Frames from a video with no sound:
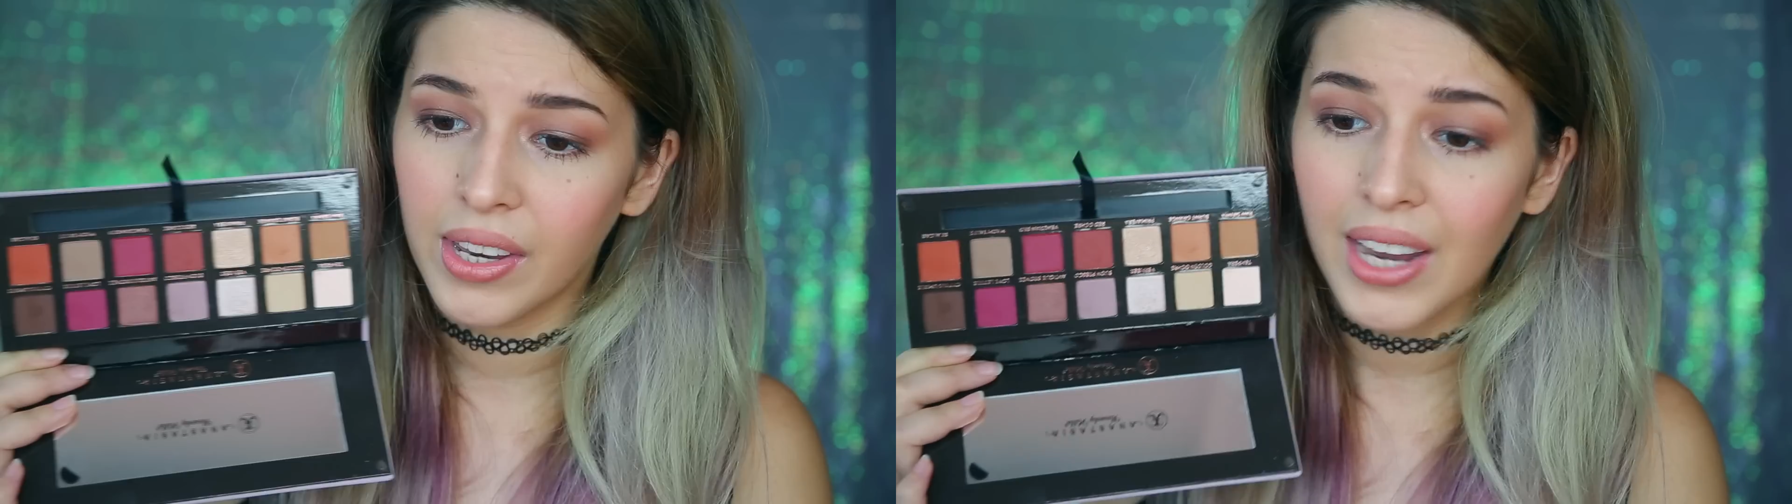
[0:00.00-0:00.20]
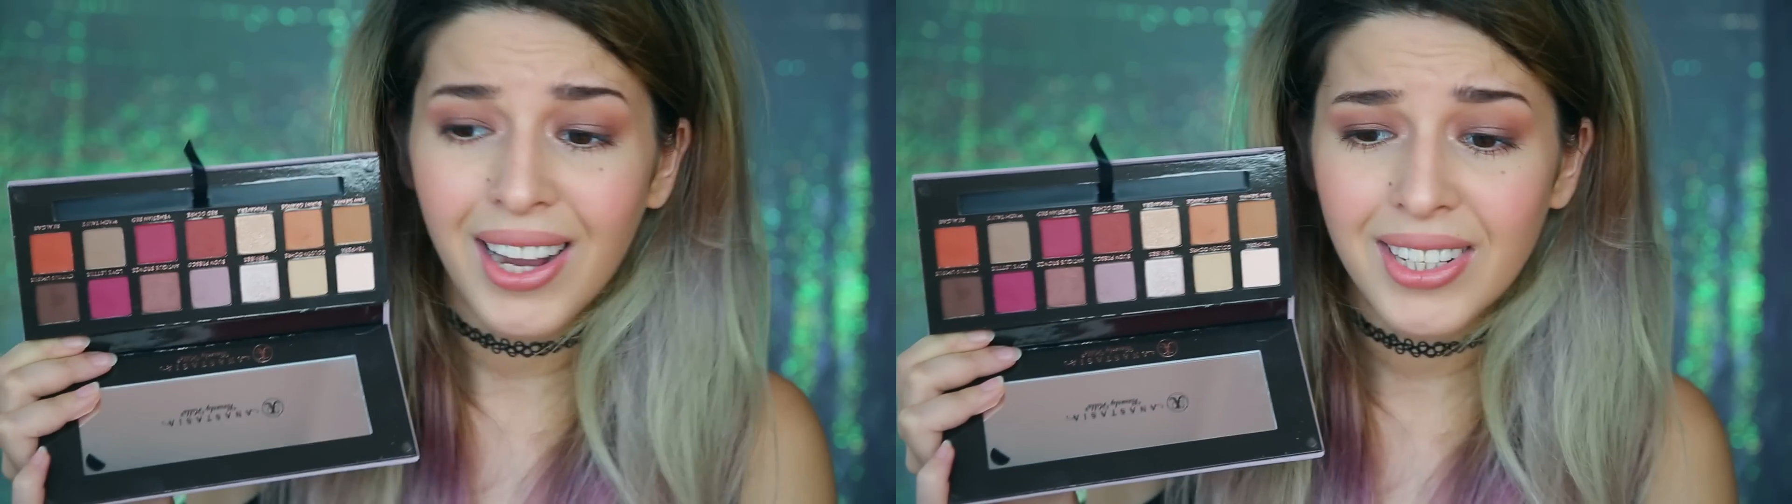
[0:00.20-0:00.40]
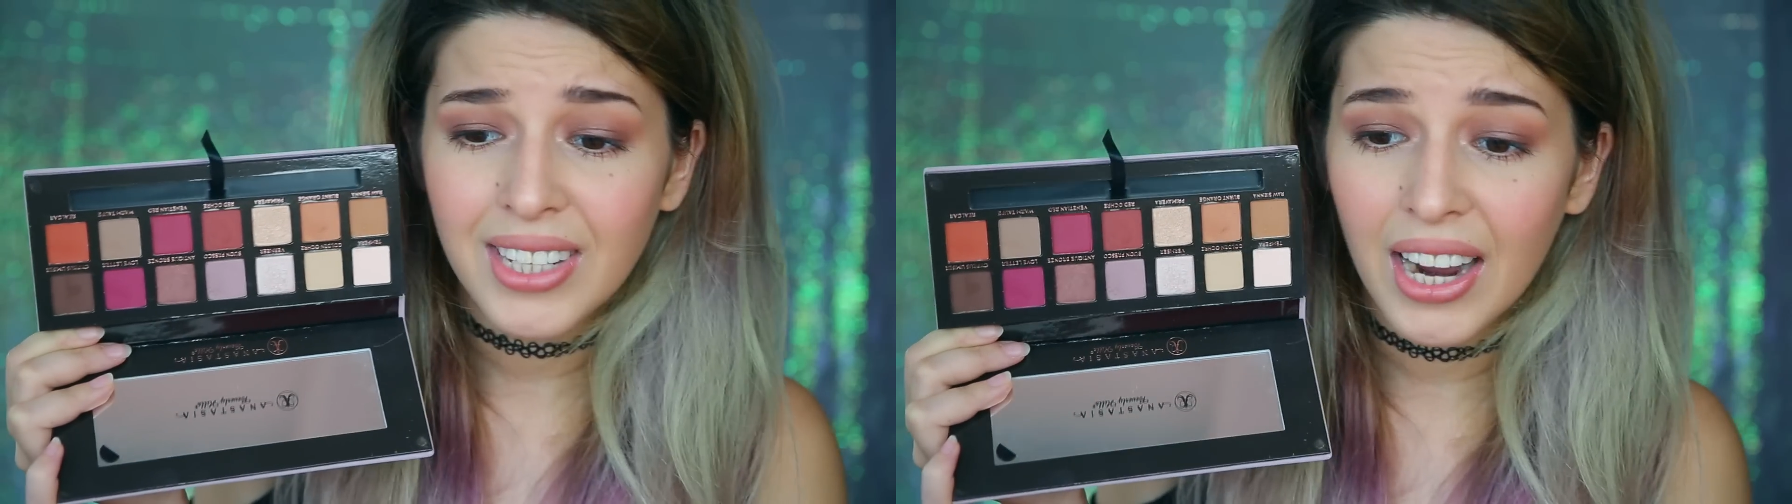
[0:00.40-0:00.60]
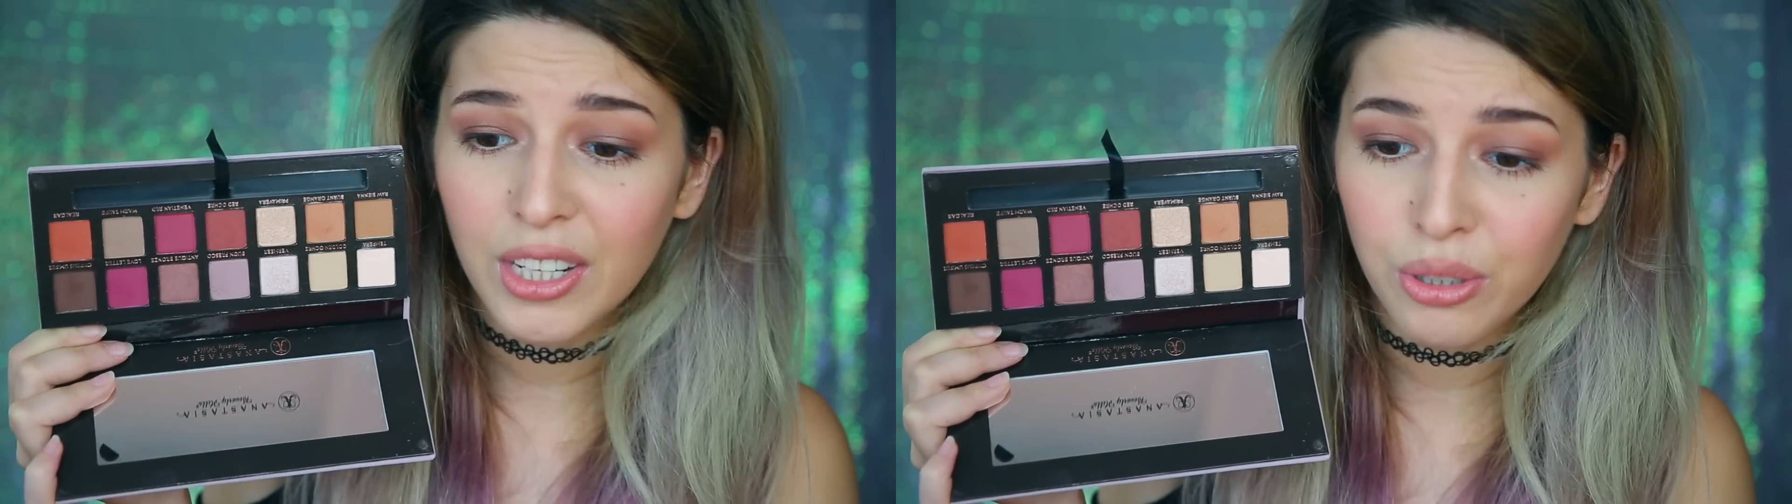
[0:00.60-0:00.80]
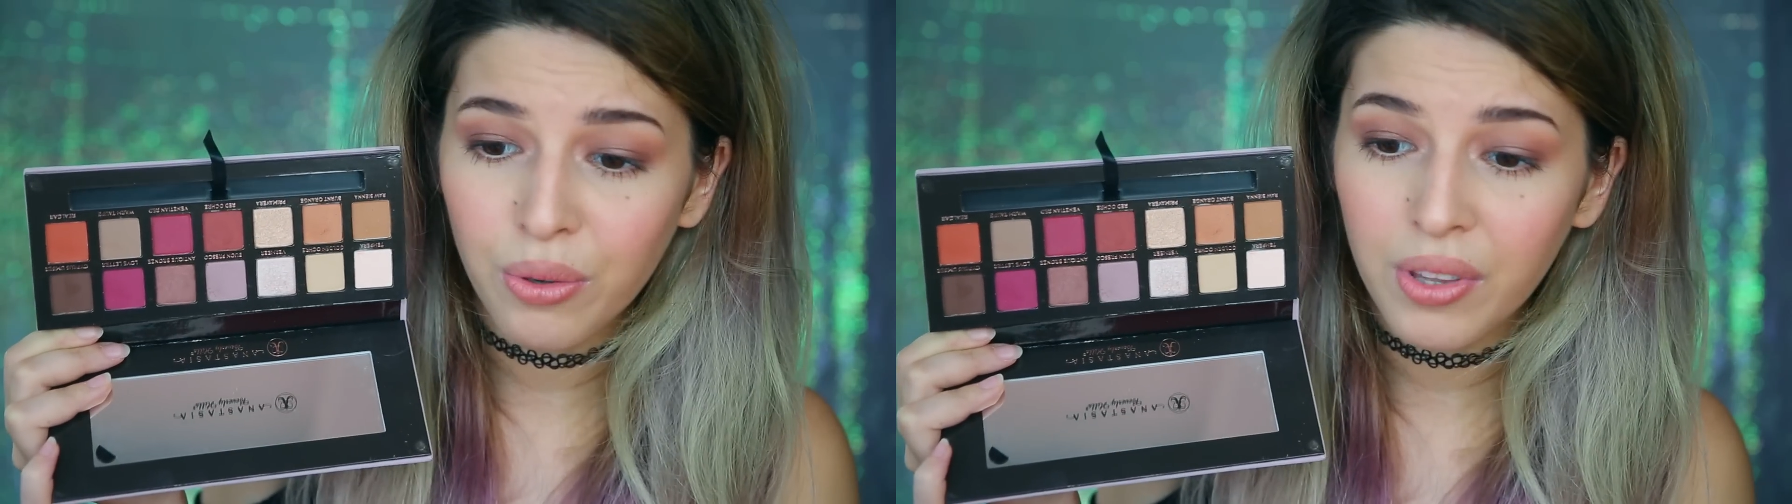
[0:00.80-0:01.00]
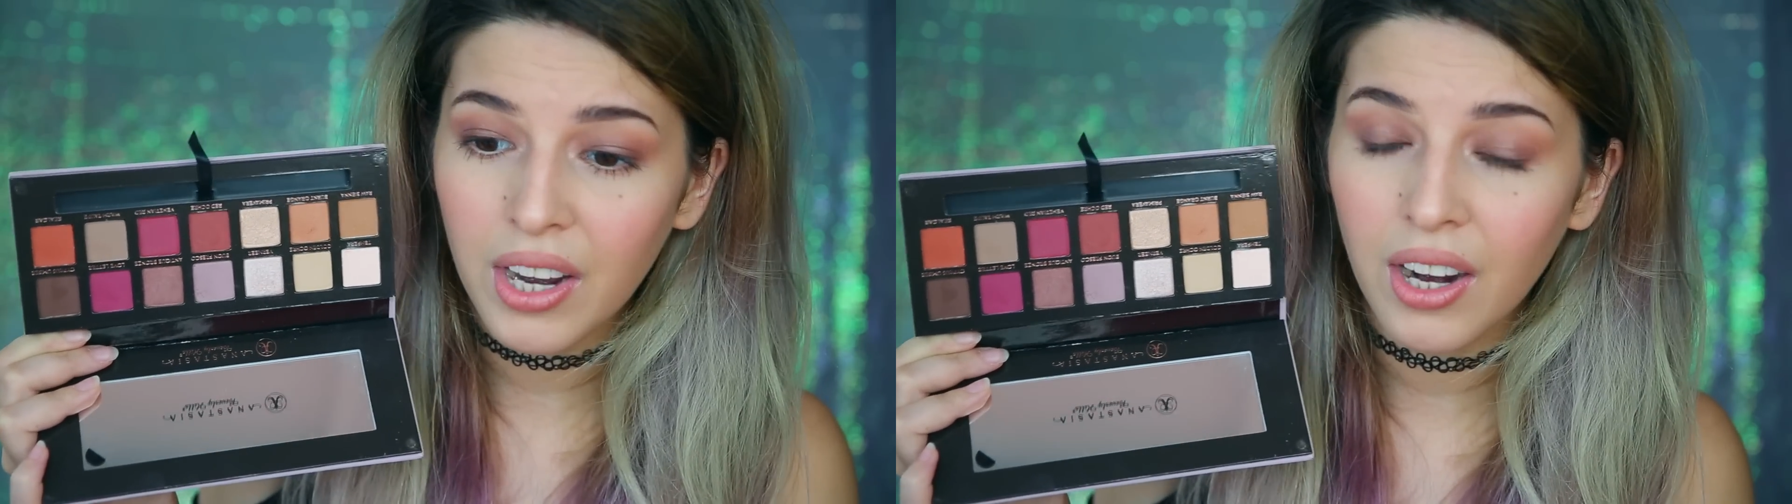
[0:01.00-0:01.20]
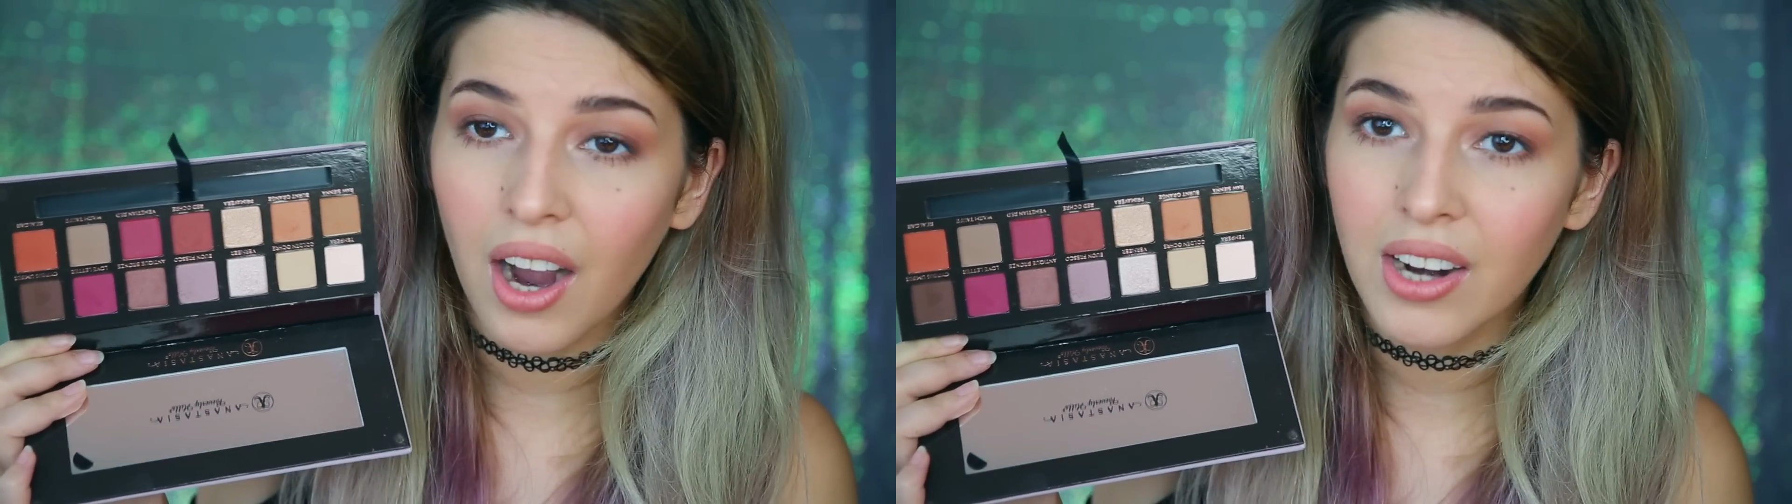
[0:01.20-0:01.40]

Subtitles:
Yes, I do think